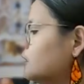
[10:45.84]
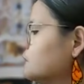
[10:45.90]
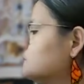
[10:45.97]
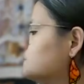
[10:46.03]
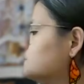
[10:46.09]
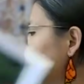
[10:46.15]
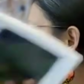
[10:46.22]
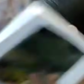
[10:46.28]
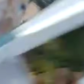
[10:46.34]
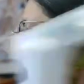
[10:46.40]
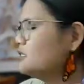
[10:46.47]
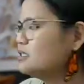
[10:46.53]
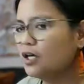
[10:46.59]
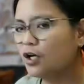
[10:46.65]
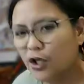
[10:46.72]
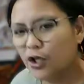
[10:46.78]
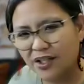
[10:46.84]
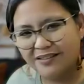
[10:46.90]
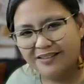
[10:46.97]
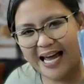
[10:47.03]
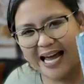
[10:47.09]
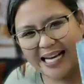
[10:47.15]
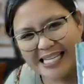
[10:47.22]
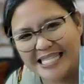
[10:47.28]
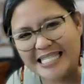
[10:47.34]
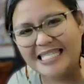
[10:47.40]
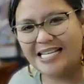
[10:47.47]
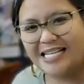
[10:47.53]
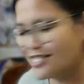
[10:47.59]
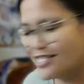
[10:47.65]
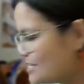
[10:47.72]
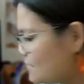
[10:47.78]
So this is a good
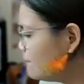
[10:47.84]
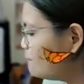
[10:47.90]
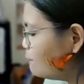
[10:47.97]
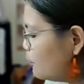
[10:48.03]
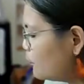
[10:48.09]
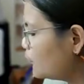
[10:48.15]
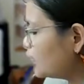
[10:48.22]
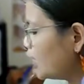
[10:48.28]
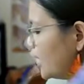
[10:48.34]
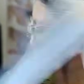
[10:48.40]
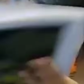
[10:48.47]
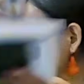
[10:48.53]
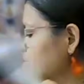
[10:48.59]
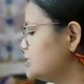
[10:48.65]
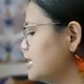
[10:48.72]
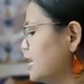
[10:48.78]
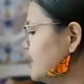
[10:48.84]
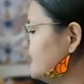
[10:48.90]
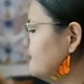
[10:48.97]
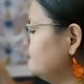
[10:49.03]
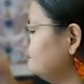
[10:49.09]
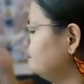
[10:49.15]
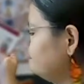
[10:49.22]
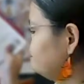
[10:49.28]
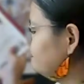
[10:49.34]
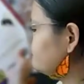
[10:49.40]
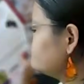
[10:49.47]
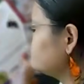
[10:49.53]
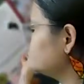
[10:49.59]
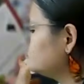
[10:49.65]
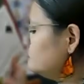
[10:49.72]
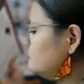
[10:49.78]
extensive book, I would say.
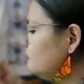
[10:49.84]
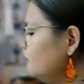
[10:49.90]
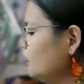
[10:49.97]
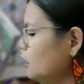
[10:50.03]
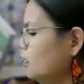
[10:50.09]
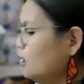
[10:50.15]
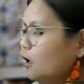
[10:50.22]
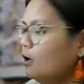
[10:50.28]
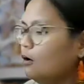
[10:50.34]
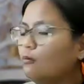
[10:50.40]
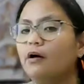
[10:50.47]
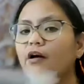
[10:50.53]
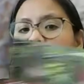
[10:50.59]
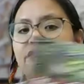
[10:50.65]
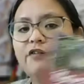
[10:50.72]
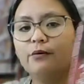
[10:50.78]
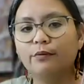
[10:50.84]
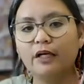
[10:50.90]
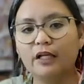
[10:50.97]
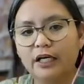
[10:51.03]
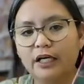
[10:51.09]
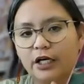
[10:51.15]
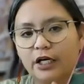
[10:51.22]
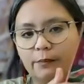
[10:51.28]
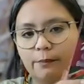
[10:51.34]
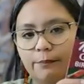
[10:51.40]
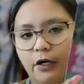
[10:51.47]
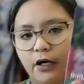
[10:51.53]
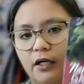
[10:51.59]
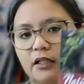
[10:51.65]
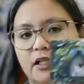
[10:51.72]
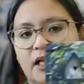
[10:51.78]
One of the really good
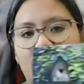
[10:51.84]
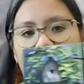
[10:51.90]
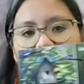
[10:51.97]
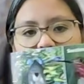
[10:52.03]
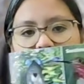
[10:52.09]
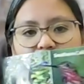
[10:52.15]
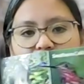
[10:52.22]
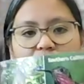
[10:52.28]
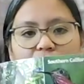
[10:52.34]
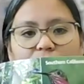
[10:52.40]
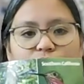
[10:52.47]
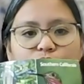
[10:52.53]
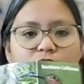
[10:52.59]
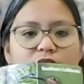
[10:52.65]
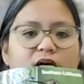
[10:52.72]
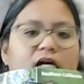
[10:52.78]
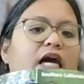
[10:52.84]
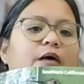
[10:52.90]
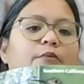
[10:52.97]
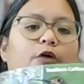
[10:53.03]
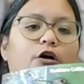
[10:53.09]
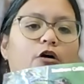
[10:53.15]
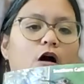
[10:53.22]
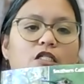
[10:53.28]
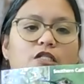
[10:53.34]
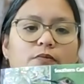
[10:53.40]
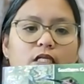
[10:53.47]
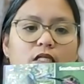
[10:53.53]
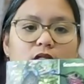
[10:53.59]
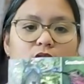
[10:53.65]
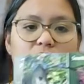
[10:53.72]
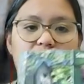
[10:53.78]
book that I kind of just came across
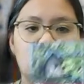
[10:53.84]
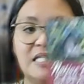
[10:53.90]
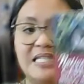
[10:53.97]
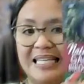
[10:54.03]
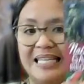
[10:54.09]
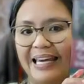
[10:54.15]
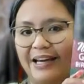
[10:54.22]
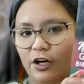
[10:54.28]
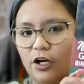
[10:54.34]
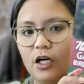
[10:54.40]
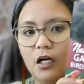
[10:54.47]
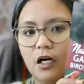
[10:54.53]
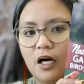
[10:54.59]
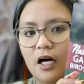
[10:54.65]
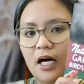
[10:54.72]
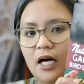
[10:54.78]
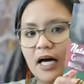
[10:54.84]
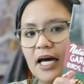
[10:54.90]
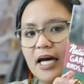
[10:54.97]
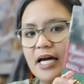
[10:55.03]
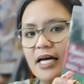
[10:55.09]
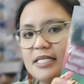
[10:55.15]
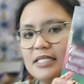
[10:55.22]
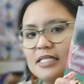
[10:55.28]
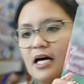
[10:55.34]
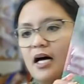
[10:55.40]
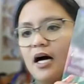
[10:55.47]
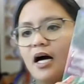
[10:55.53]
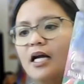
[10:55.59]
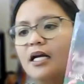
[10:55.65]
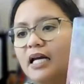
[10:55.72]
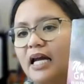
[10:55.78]
with this year is
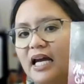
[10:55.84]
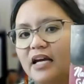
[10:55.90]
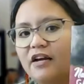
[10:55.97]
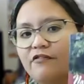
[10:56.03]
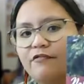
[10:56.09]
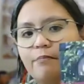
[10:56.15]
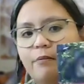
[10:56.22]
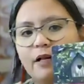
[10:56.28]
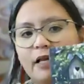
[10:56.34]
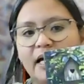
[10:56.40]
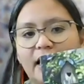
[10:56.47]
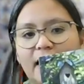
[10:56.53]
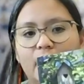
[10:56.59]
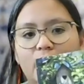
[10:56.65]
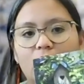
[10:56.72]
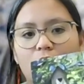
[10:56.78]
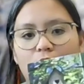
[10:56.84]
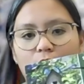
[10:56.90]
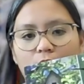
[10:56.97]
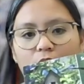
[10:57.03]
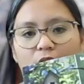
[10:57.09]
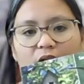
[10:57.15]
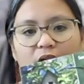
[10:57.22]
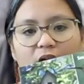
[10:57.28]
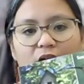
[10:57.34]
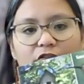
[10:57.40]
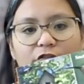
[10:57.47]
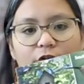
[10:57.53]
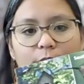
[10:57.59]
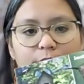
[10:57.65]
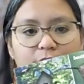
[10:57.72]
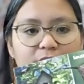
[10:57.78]
Native Plant Gardening
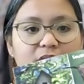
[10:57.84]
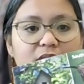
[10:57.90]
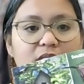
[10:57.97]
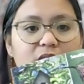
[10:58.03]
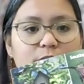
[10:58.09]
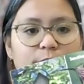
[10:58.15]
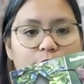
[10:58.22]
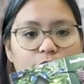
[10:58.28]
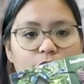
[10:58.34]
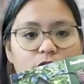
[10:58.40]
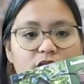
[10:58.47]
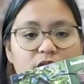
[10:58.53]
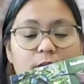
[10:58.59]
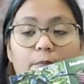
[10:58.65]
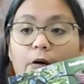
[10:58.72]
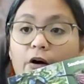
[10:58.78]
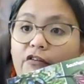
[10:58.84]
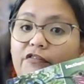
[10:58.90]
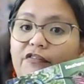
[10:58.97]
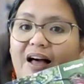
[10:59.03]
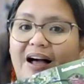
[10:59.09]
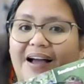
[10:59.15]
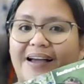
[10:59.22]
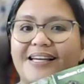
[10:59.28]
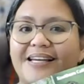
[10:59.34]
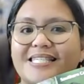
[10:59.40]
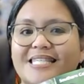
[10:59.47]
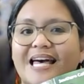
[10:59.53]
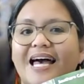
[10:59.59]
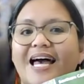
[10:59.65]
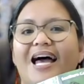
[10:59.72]
for Bees, Birds, and Butterflies.